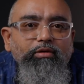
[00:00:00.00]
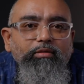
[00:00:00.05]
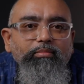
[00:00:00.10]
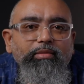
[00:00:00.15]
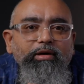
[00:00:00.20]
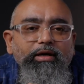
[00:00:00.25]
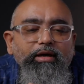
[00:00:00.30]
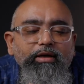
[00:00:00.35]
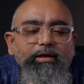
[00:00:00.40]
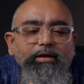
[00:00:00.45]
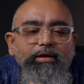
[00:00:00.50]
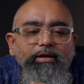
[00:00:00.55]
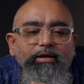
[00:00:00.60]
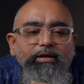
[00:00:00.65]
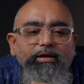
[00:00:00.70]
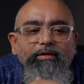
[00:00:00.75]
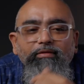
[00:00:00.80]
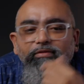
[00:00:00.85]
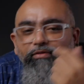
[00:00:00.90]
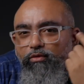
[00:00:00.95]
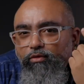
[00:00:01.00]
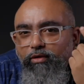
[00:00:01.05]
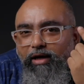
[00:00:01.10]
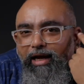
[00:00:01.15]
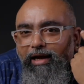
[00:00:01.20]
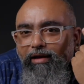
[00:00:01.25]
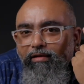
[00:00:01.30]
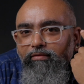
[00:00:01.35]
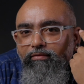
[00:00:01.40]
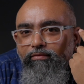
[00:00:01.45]
But if you
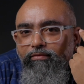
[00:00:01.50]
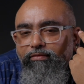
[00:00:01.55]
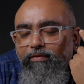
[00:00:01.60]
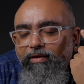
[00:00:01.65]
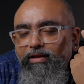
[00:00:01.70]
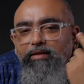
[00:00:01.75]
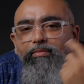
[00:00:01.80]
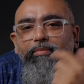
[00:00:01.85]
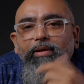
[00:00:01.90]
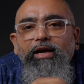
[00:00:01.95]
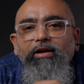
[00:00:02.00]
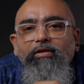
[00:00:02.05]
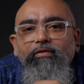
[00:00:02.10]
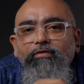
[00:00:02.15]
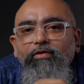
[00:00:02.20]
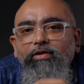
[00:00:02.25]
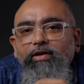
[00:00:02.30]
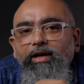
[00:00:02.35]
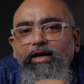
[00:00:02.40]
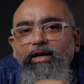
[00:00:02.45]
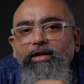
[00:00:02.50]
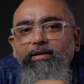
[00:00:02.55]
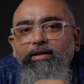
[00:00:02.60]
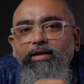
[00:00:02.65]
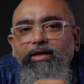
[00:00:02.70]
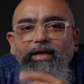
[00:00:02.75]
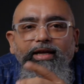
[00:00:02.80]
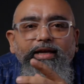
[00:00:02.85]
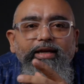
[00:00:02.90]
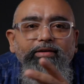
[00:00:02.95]
have in the back of your head
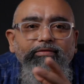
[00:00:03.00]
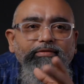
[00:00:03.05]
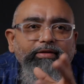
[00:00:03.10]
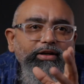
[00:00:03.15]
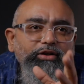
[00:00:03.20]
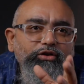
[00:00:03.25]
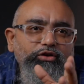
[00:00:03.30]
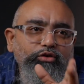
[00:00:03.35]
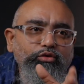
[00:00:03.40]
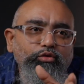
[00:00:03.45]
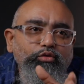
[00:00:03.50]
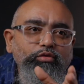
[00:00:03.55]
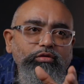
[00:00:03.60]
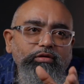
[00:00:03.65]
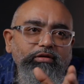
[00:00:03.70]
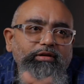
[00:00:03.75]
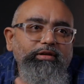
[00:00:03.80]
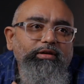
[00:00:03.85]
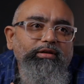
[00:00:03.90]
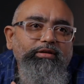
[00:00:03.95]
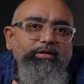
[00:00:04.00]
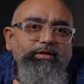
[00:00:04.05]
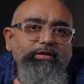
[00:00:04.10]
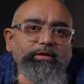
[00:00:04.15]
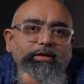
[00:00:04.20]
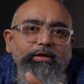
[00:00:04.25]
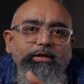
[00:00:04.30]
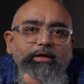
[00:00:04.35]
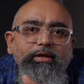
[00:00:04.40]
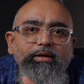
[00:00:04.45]
that, hey, if I shoot
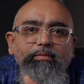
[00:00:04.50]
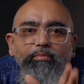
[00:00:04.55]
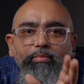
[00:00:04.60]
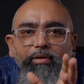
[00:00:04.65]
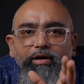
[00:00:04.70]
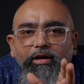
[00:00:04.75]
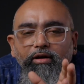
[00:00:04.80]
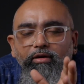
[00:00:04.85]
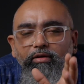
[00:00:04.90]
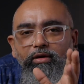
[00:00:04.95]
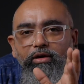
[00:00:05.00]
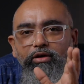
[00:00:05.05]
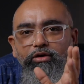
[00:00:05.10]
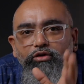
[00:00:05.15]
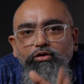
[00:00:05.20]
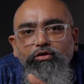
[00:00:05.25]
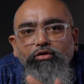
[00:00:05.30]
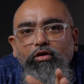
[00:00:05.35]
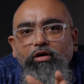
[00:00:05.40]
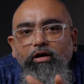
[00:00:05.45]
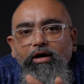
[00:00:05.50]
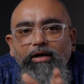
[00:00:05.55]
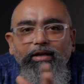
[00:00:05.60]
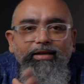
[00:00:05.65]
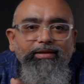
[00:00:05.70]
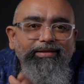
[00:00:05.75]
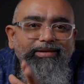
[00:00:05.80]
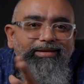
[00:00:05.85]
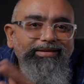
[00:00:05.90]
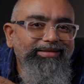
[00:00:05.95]
this particular shot
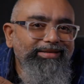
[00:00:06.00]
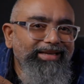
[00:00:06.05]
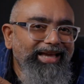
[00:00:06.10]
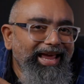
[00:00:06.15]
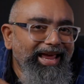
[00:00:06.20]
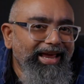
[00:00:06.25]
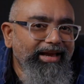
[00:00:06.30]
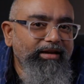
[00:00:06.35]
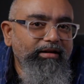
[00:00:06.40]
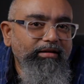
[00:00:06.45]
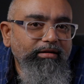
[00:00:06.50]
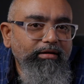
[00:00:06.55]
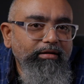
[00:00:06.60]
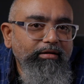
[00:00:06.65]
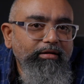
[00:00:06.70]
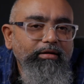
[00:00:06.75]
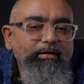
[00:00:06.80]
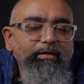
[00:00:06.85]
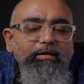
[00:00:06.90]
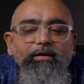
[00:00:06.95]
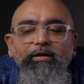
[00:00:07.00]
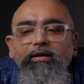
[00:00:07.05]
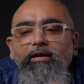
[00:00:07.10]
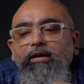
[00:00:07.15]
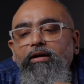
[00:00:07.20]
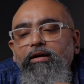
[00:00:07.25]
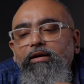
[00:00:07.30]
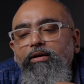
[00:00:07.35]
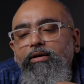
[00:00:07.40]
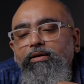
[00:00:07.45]
in this angle,
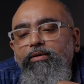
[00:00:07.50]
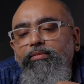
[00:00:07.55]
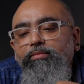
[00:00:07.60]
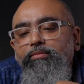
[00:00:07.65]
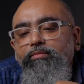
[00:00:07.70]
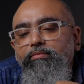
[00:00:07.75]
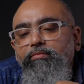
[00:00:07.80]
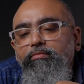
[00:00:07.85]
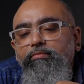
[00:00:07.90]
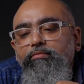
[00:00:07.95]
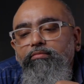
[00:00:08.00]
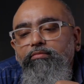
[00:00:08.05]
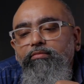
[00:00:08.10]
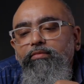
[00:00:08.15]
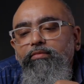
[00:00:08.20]
um,